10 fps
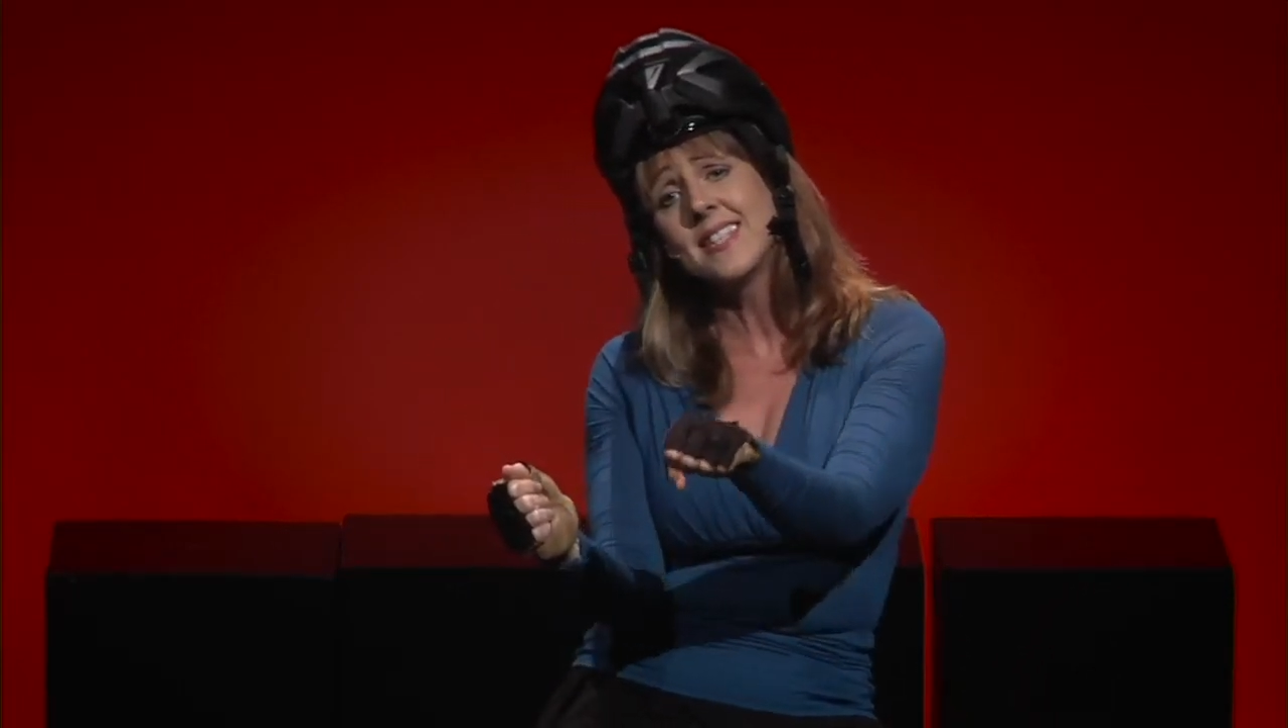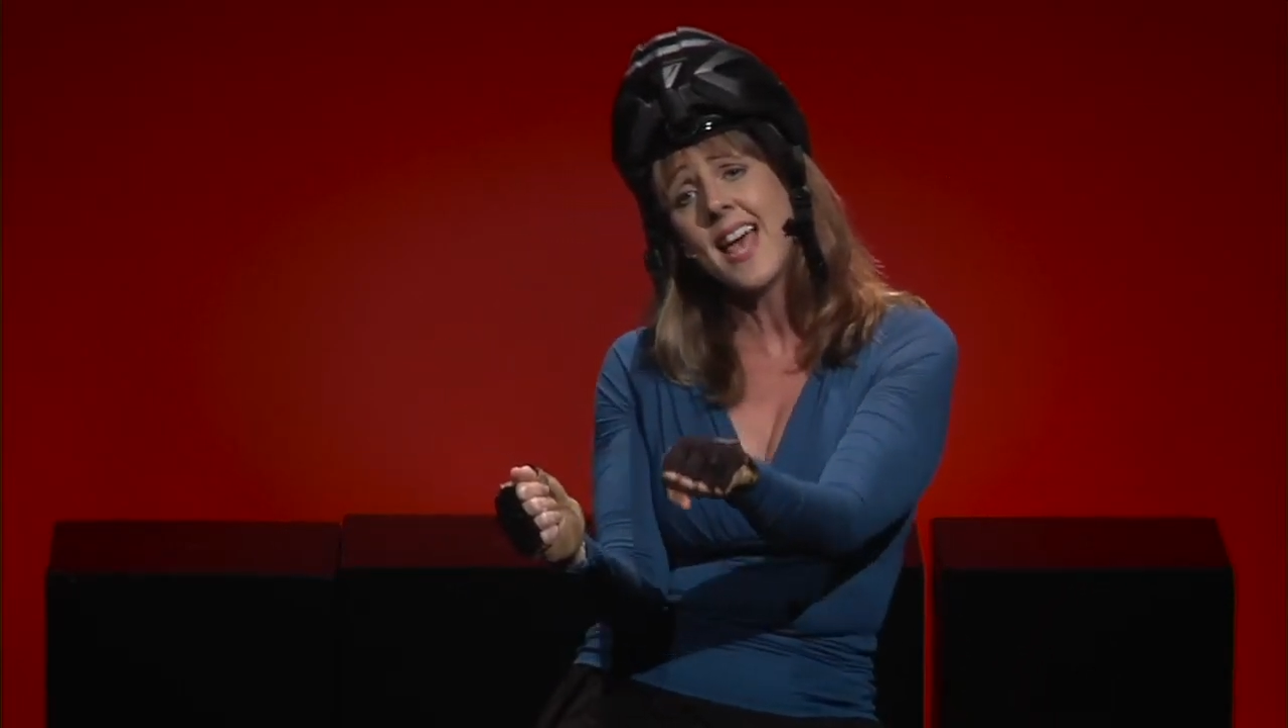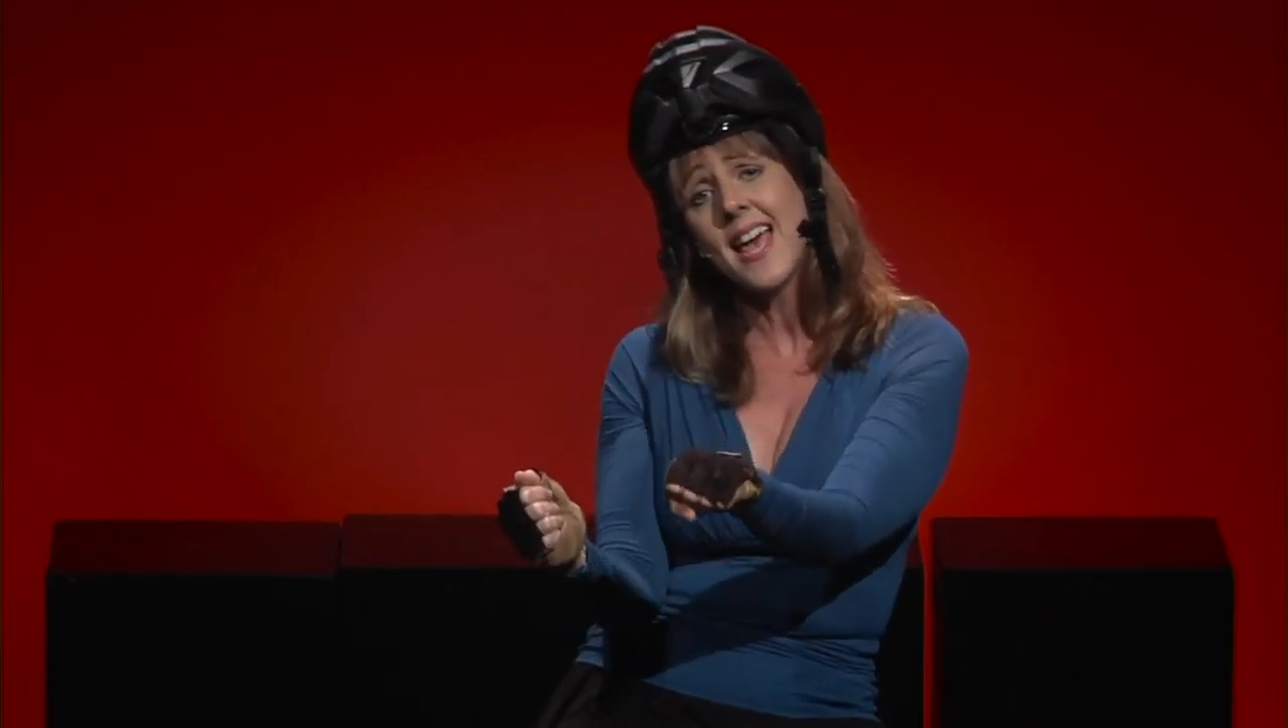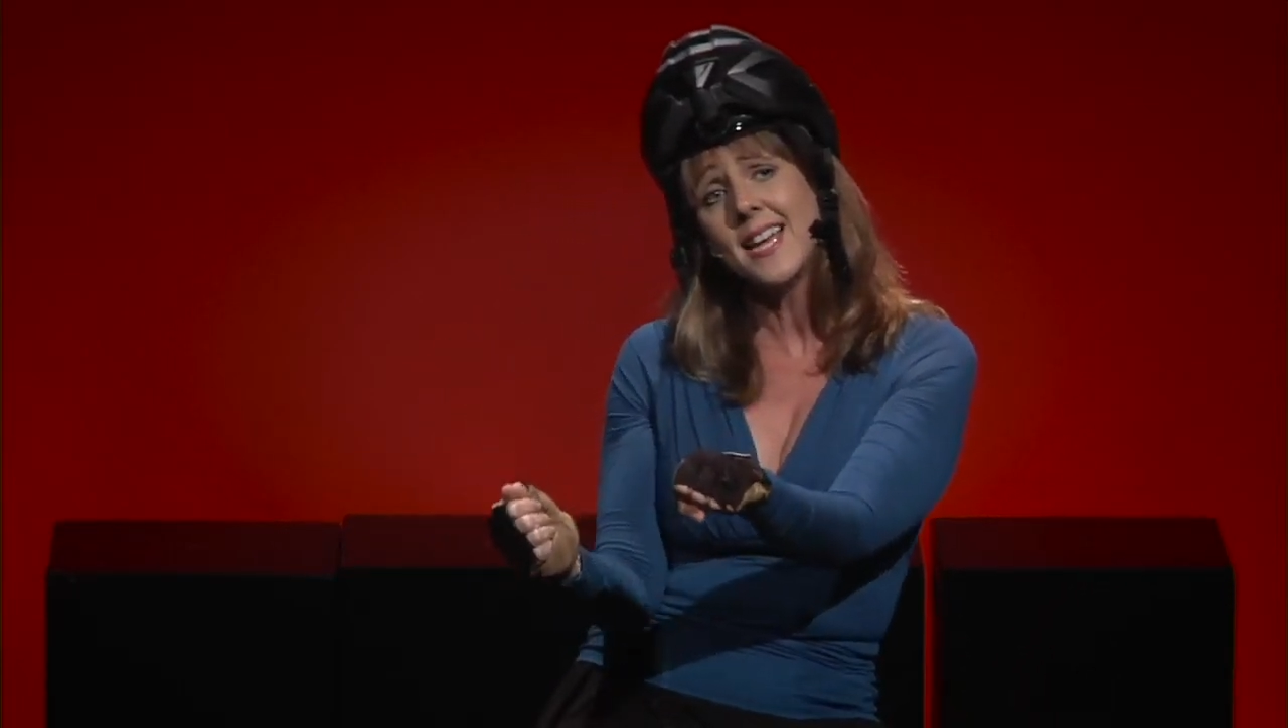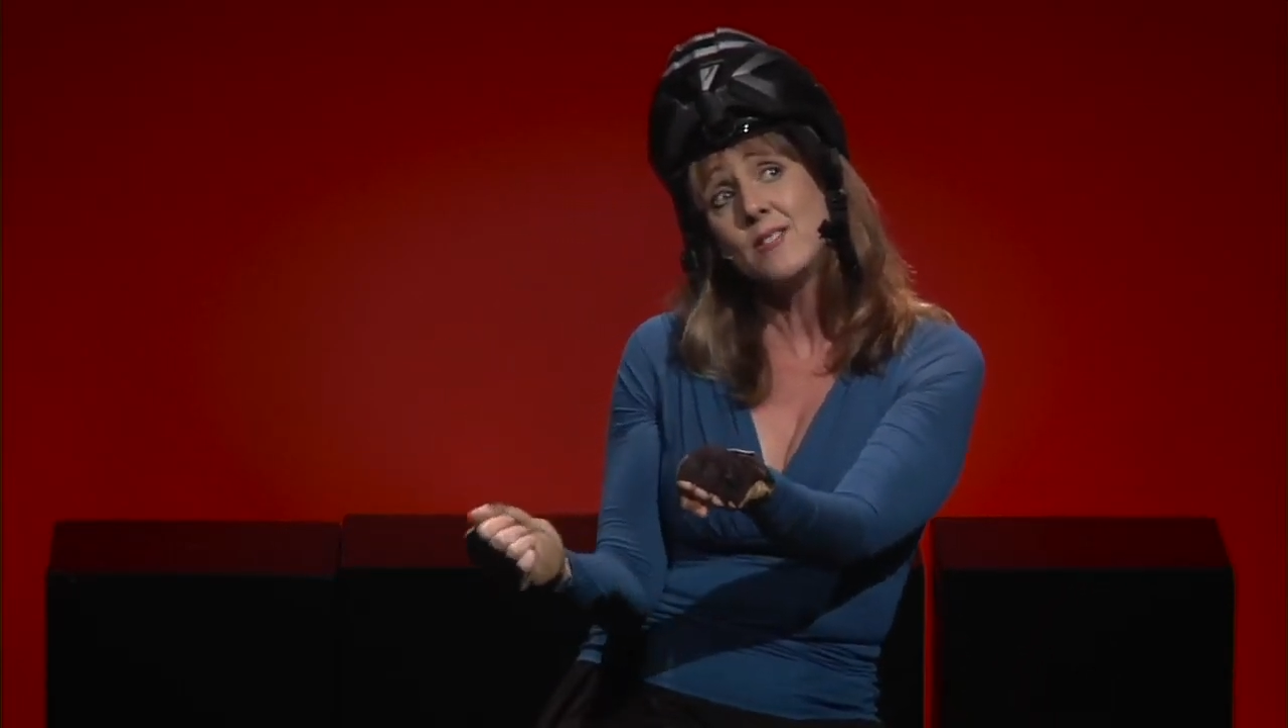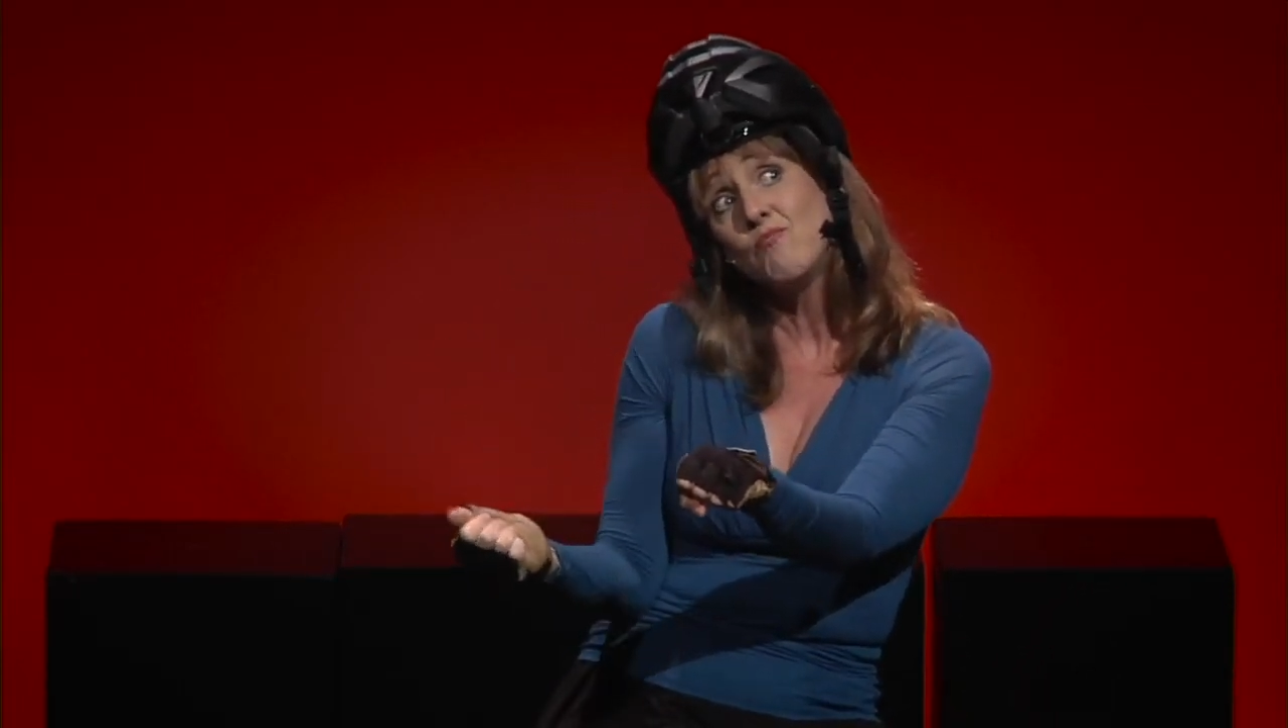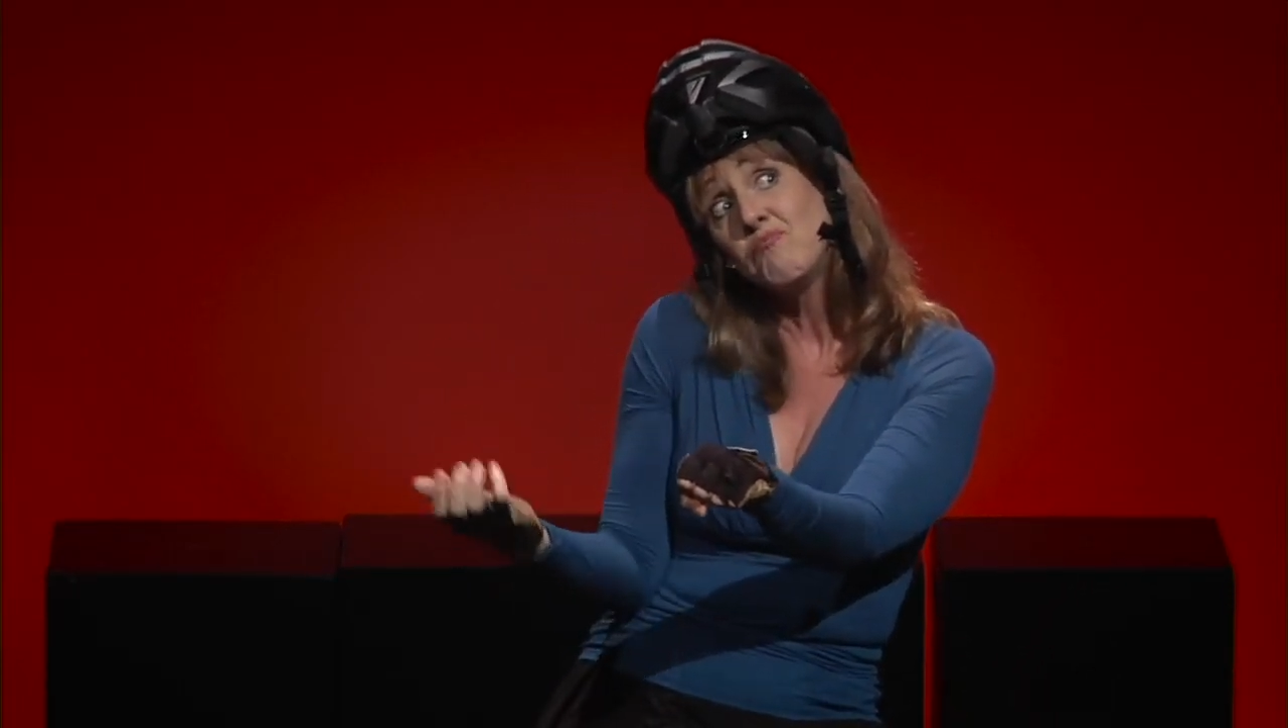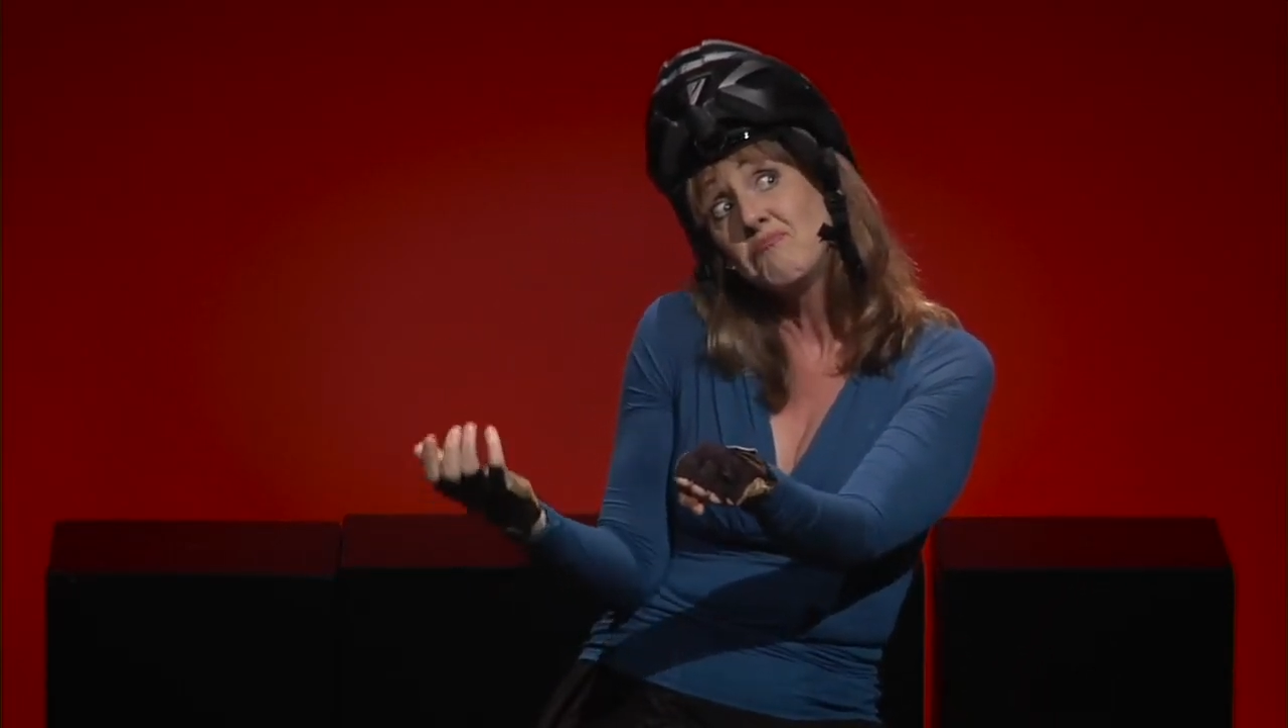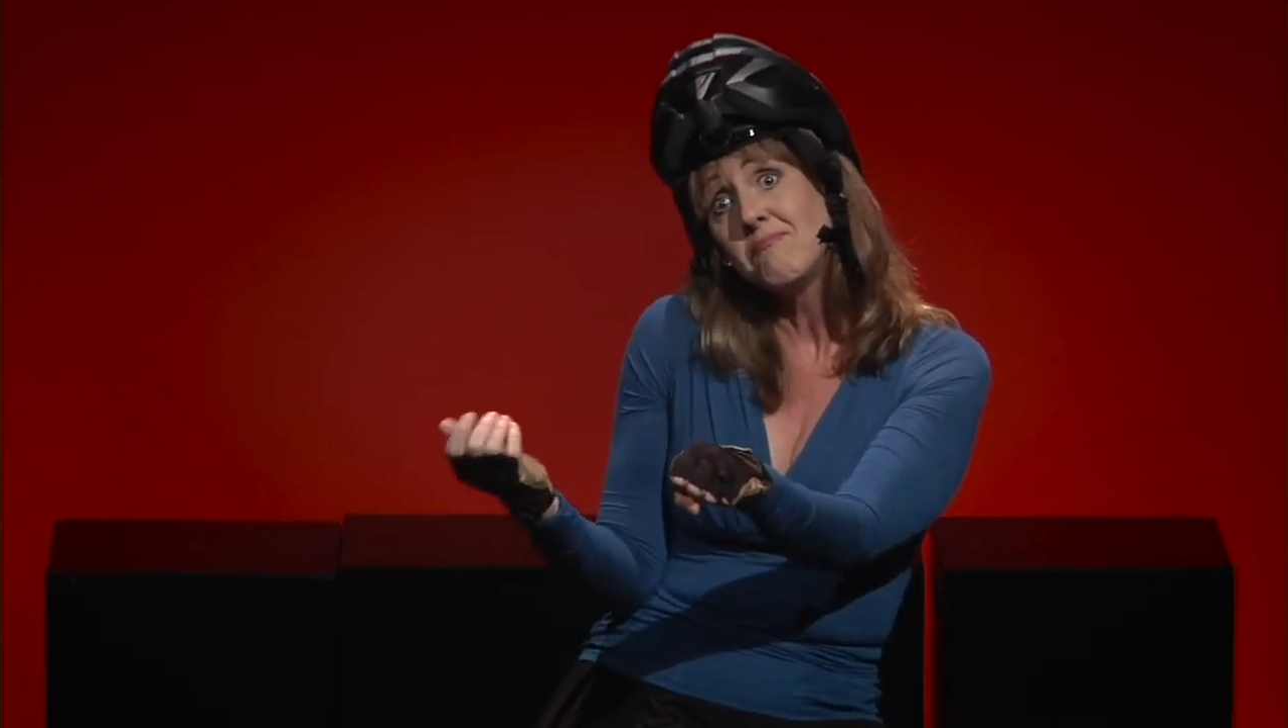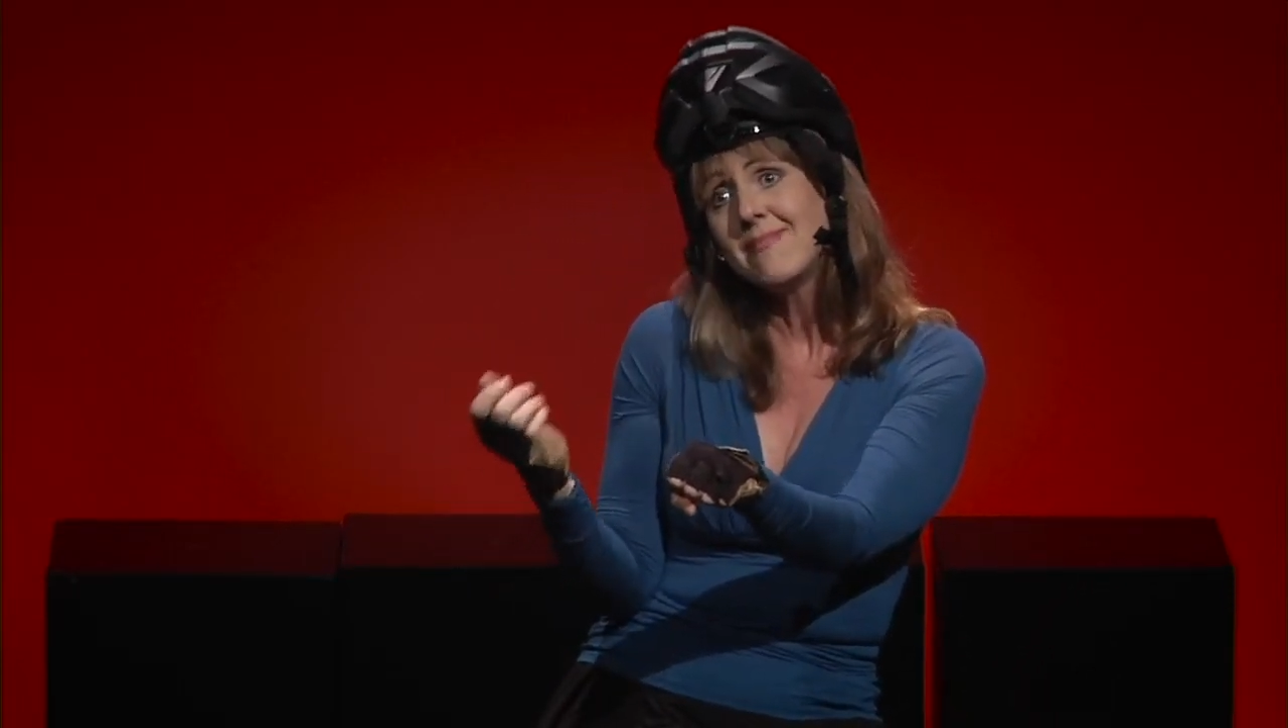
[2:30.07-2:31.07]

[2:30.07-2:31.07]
say,